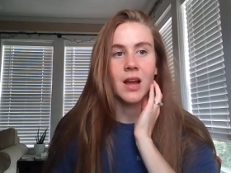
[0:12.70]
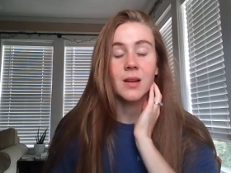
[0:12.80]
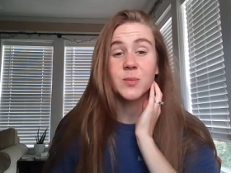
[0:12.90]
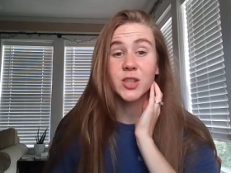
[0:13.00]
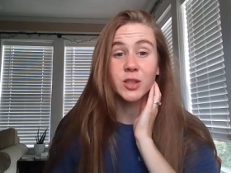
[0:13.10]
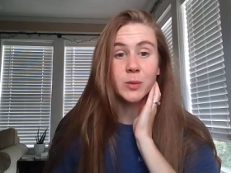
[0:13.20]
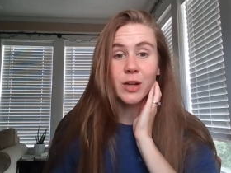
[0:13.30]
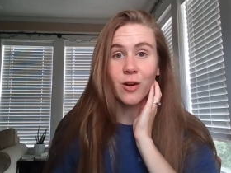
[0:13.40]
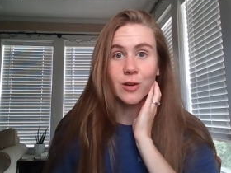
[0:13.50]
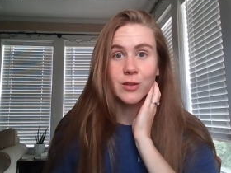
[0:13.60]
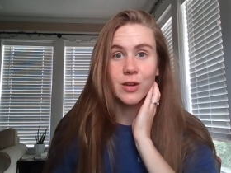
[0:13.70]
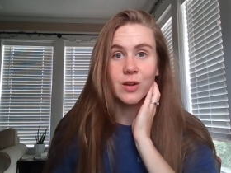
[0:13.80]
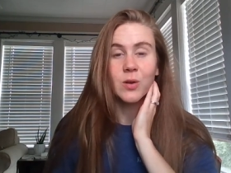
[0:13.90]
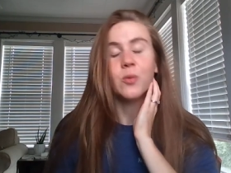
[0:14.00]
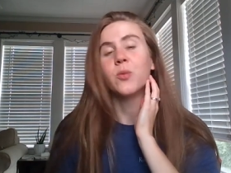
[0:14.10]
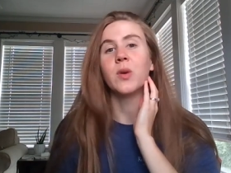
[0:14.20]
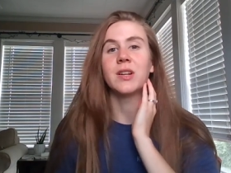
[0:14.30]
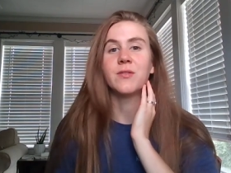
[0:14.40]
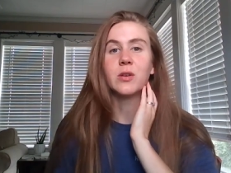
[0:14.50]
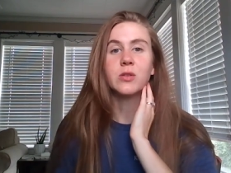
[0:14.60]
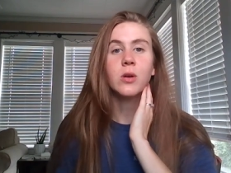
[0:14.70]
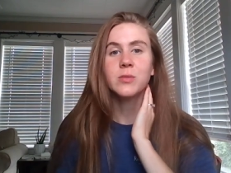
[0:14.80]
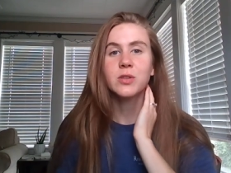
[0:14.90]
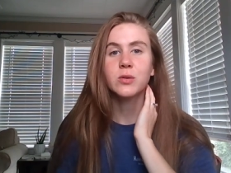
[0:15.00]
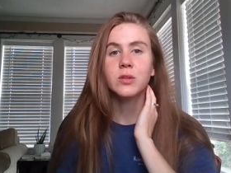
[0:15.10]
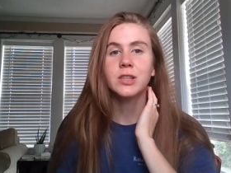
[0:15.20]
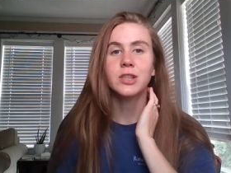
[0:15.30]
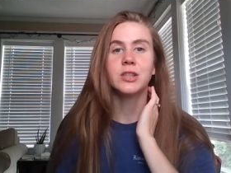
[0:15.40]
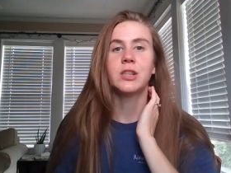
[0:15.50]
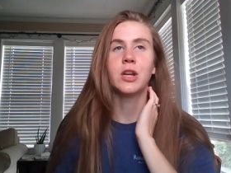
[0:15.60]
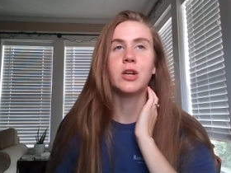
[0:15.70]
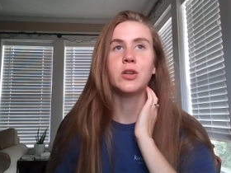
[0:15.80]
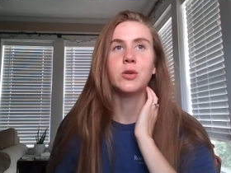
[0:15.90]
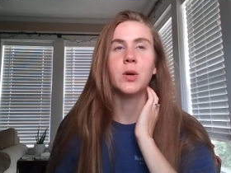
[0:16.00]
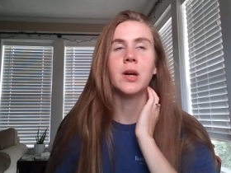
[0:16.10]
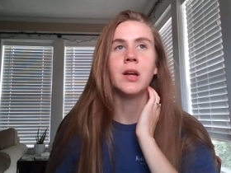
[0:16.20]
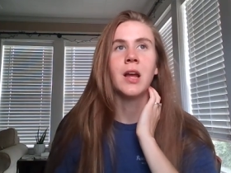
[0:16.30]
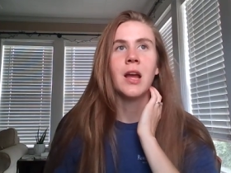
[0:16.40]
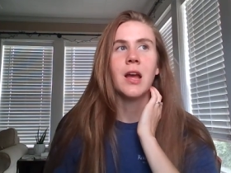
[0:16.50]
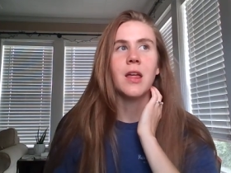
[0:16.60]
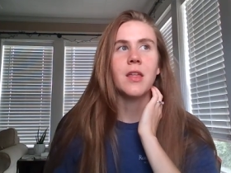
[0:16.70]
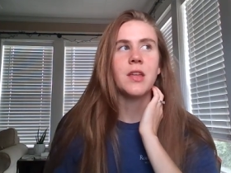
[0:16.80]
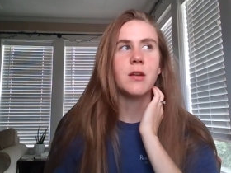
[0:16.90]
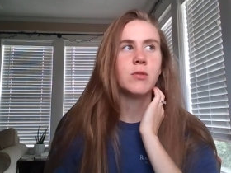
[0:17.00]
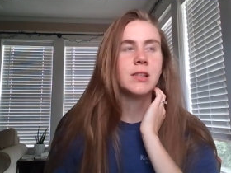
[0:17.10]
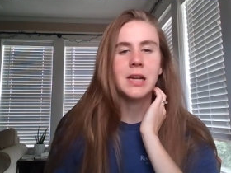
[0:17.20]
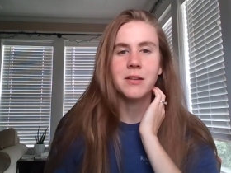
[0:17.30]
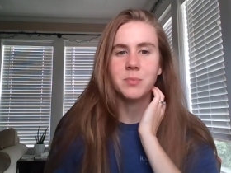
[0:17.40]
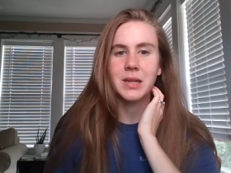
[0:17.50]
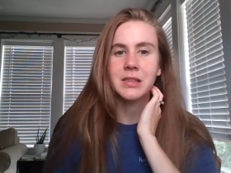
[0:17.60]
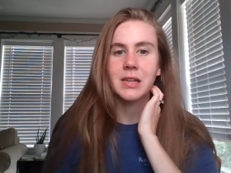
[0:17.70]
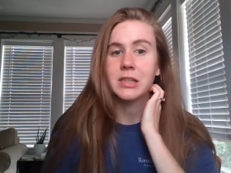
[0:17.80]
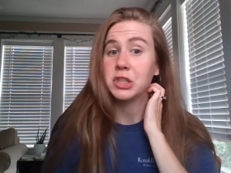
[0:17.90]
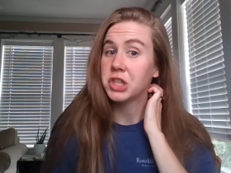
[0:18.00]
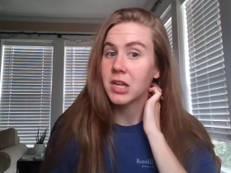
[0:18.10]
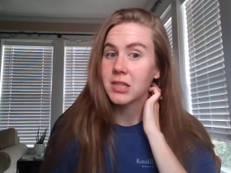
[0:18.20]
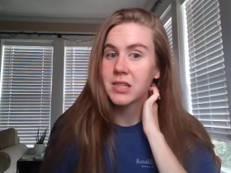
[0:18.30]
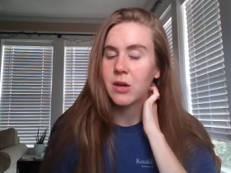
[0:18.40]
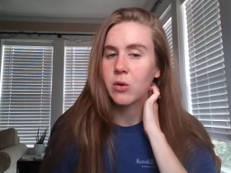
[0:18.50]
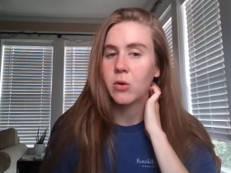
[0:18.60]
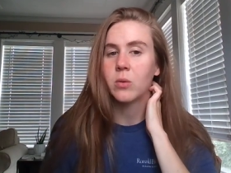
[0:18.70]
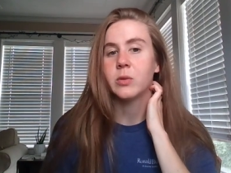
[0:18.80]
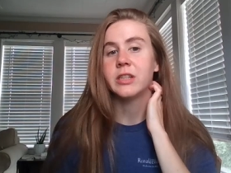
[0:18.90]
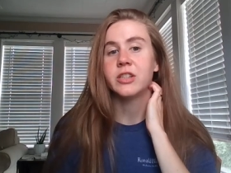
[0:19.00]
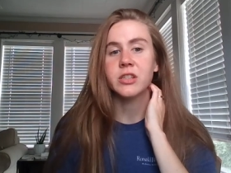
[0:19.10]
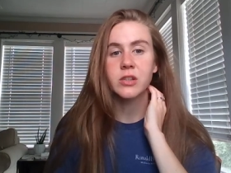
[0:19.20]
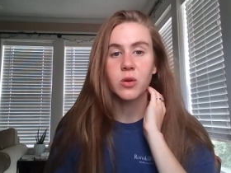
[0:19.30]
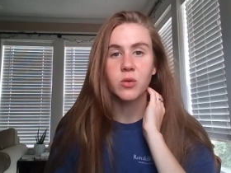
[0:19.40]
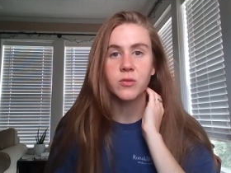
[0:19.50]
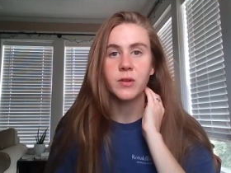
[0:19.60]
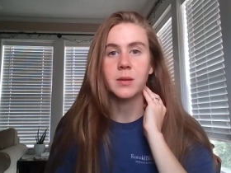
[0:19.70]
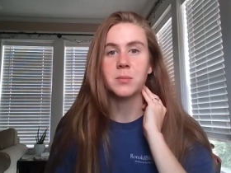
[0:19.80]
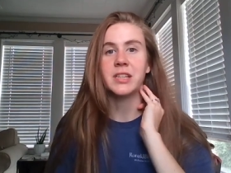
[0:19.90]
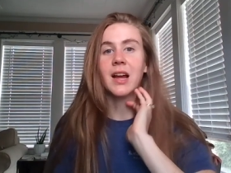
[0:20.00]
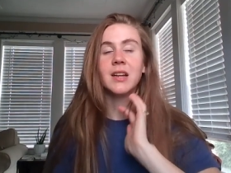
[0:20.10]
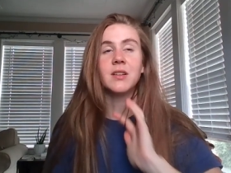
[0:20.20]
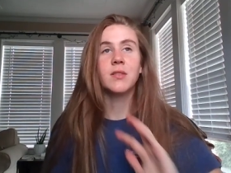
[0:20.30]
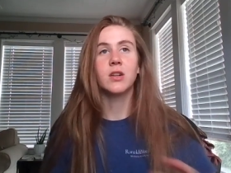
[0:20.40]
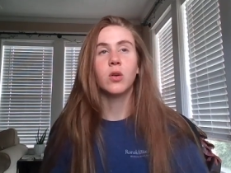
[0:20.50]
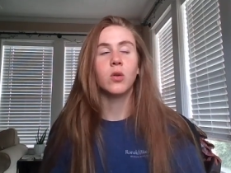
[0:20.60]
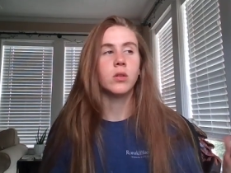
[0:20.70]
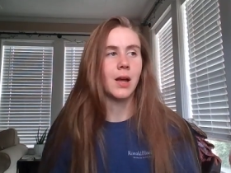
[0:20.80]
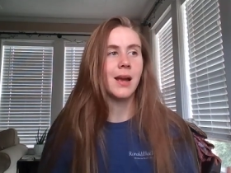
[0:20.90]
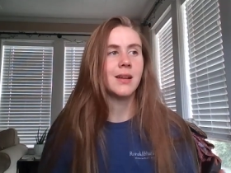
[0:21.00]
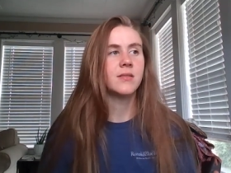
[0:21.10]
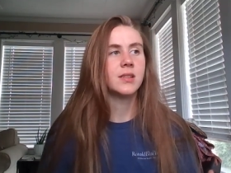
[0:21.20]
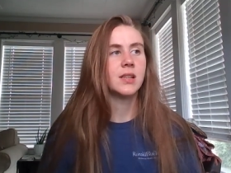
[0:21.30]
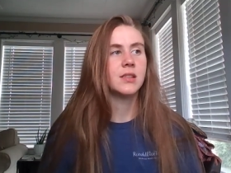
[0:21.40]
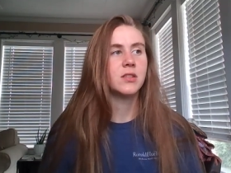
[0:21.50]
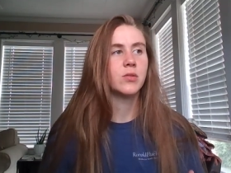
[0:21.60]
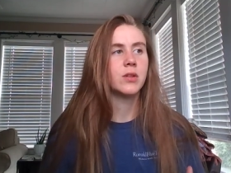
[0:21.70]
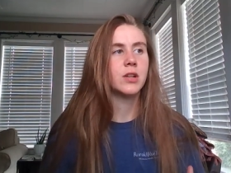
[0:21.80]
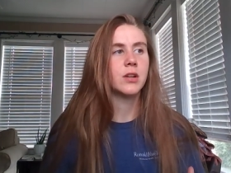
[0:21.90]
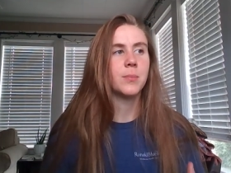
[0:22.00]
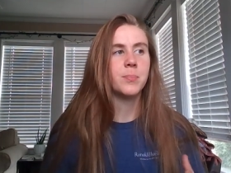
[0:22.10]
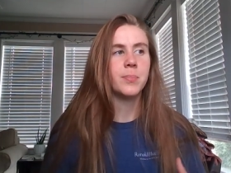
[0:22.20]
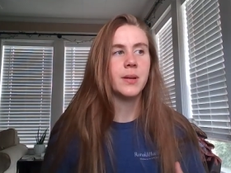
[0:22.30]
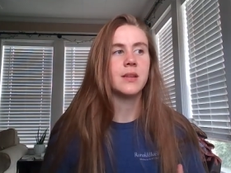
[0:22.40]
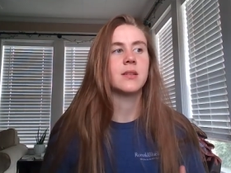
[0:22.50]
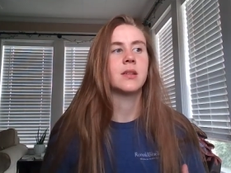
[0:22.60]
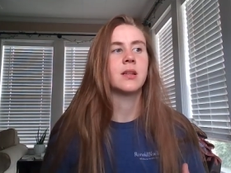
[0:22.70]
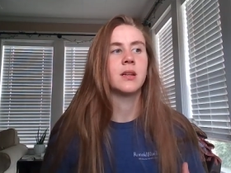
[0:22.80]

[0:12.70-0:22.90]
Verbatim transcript: I'm sure we all know one of those homeschoolers who they really have been like just at home with just their own family kind of their whole lives. And so they're a bit